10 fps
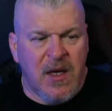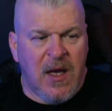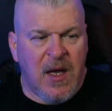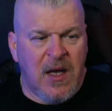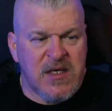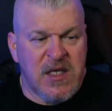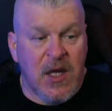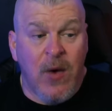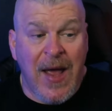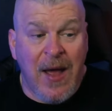uh,
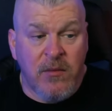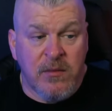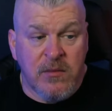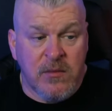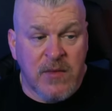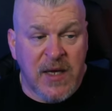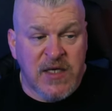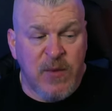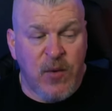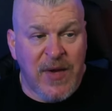slow down
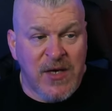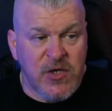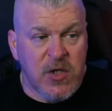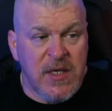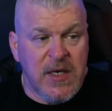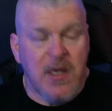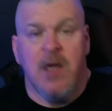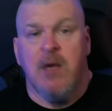exponentially